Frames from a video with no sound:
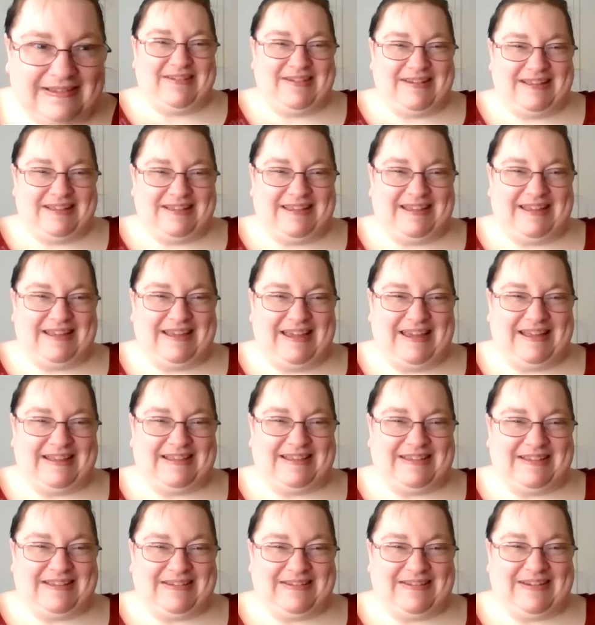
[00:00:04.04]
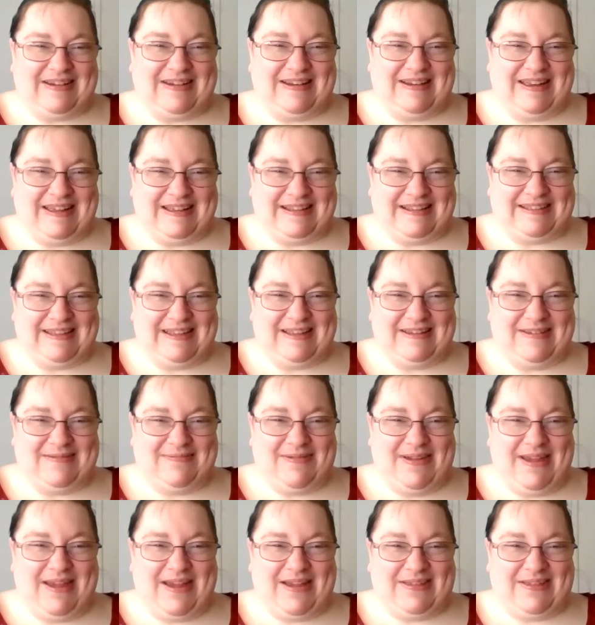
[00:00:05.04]
I wanted to get started asking
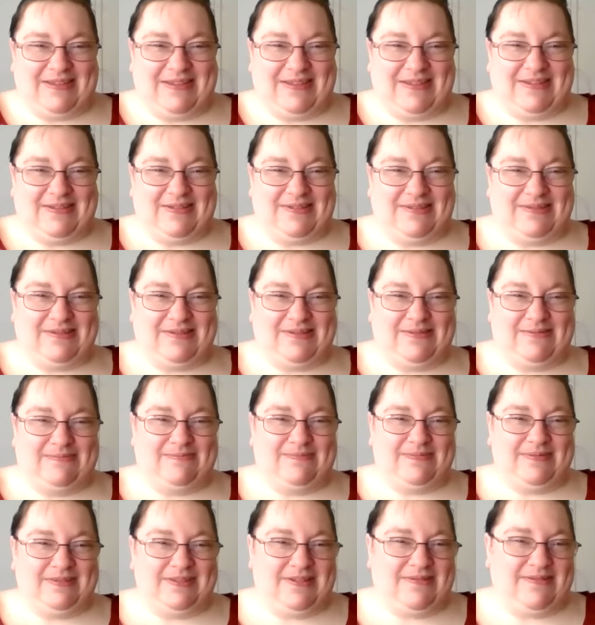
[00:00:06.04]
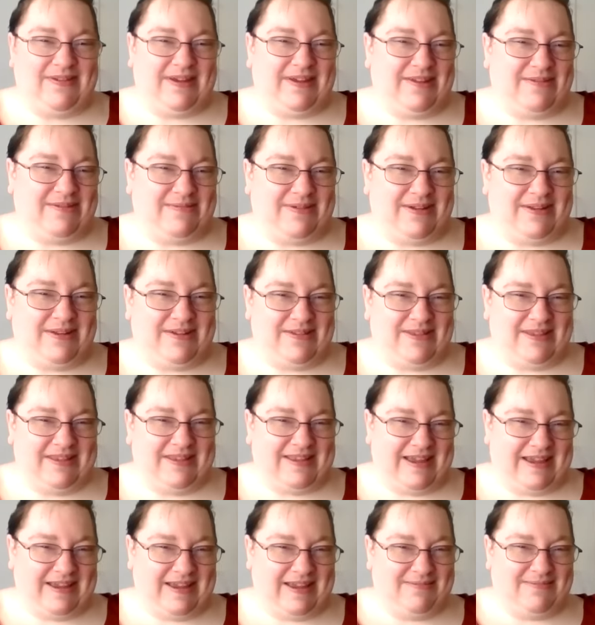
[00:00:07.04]
about the whole development of the
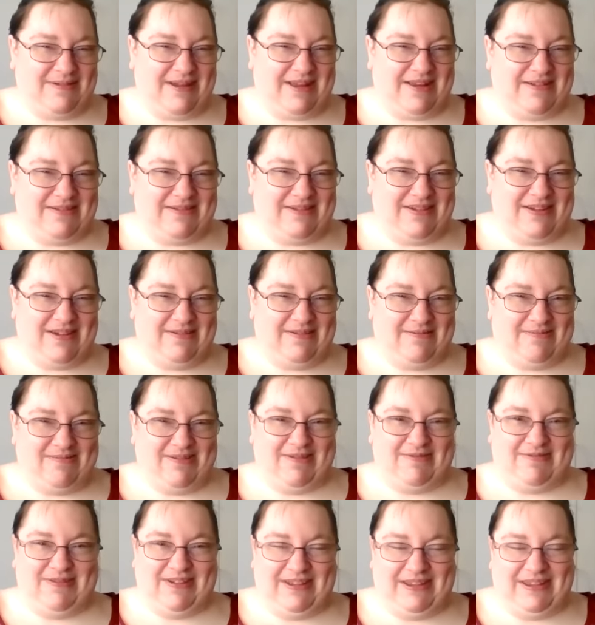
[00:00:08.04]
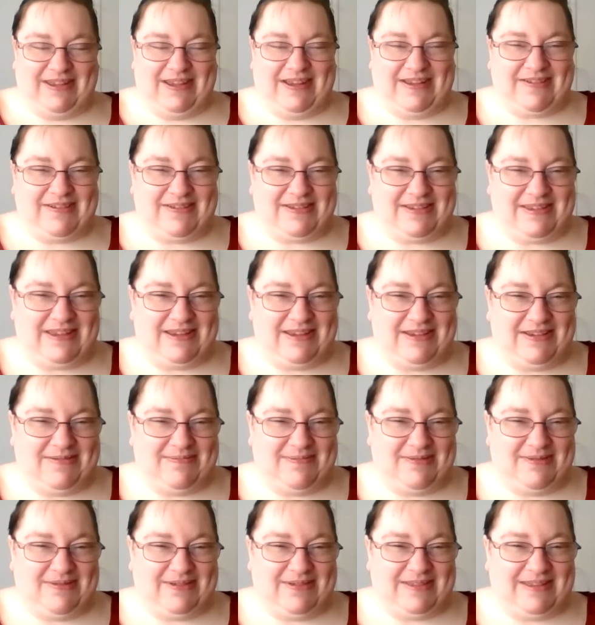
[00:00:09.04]
documentary. What really interested you
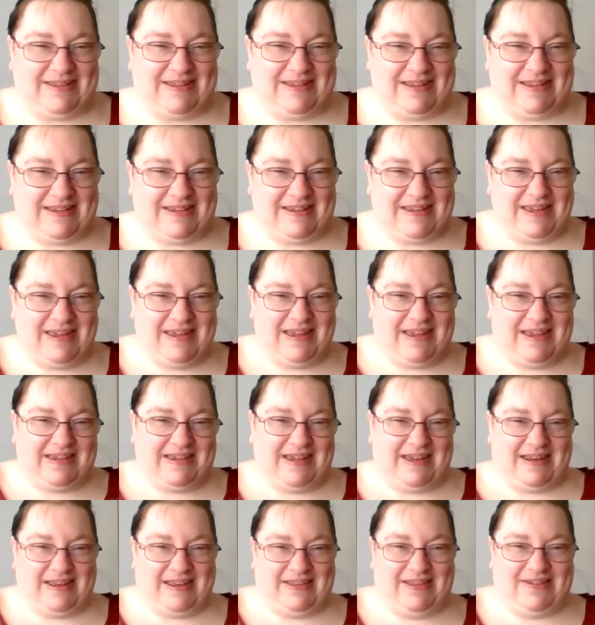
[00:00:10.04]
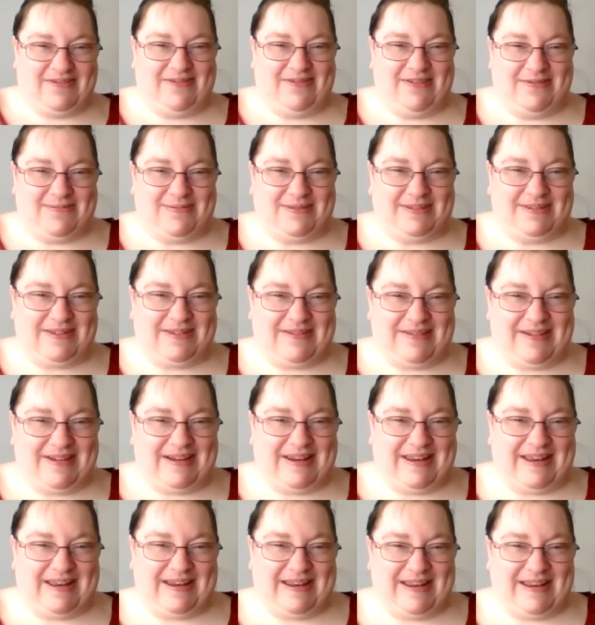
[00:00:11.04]
both in getting the film
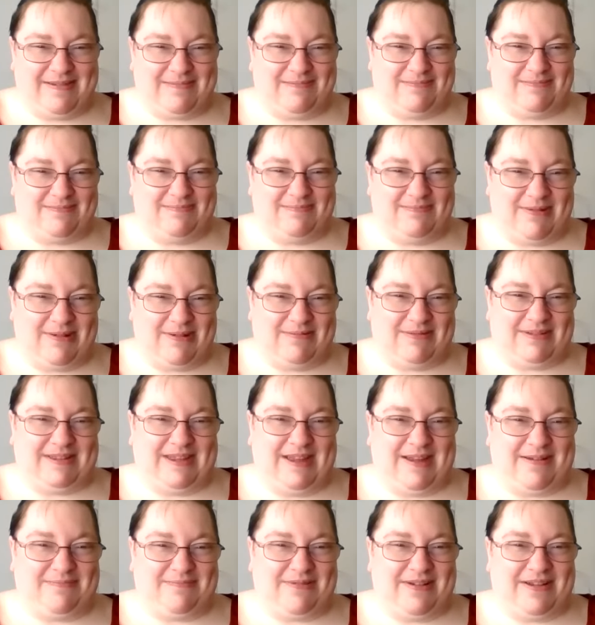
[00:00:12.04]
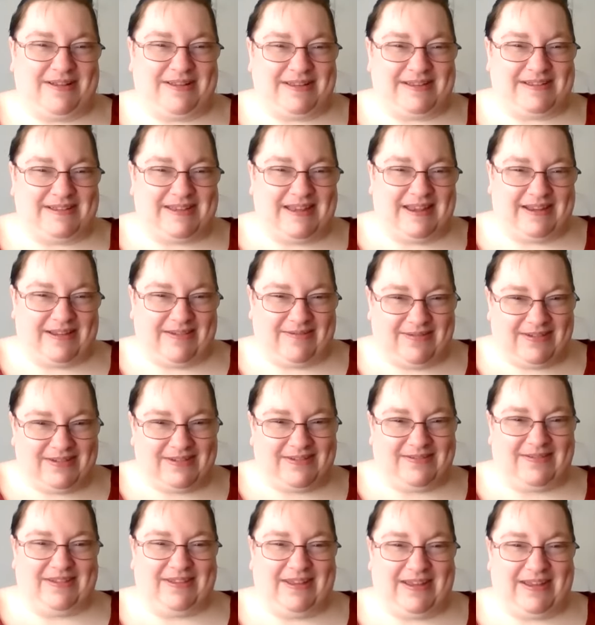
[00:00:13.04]
started, and what was that process like of
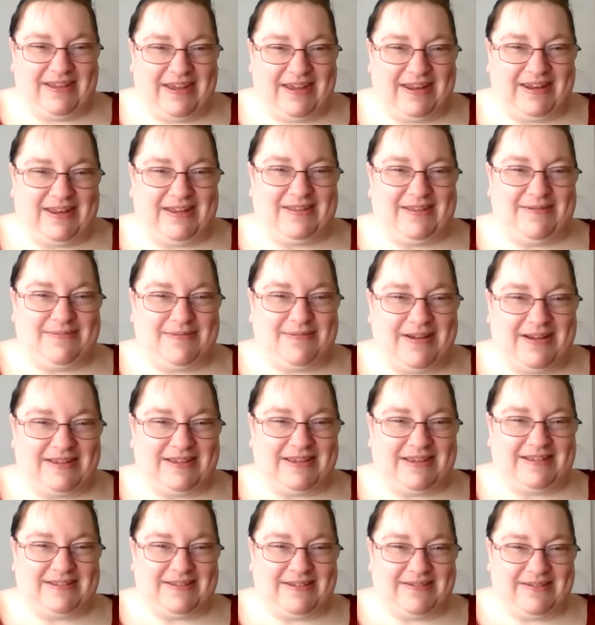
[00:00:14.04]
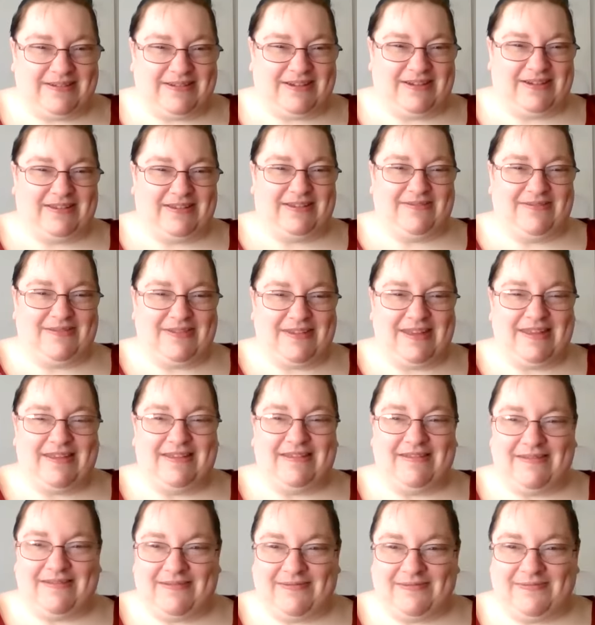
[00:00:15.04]
just really getting the process started on the
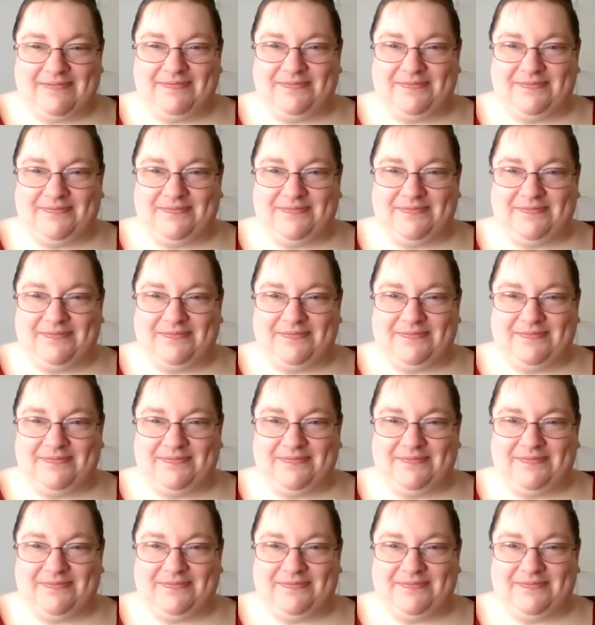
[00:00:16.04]
film?